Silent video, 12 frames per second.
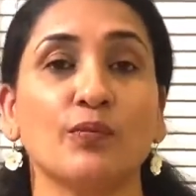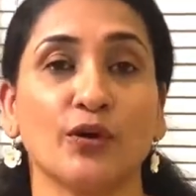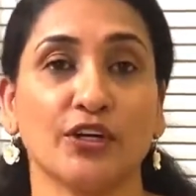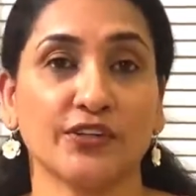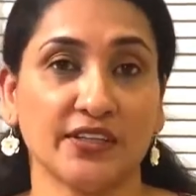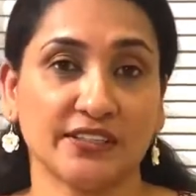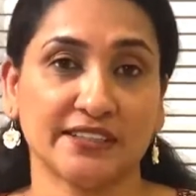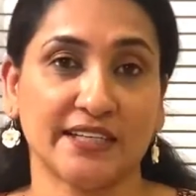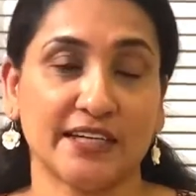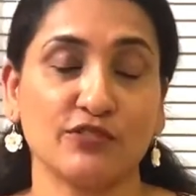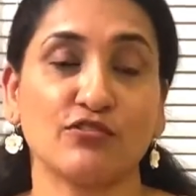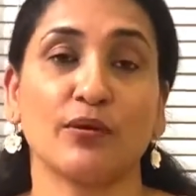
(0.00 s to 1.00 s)
protect your
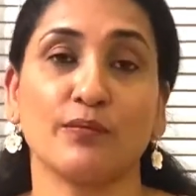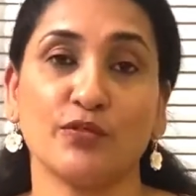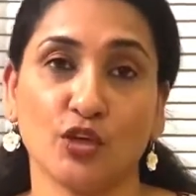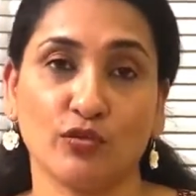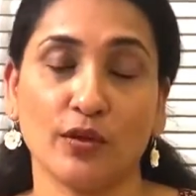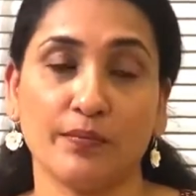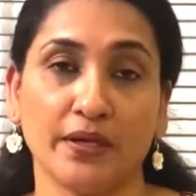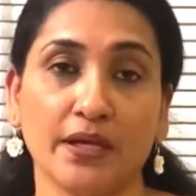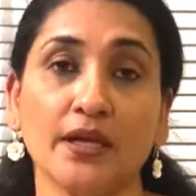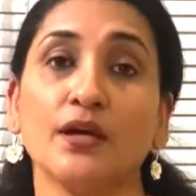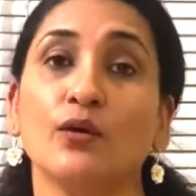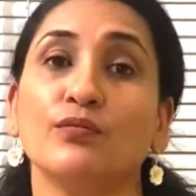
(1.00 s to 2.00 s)
skin from
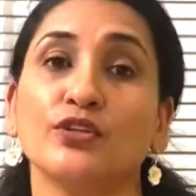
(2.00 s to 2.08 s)
UVB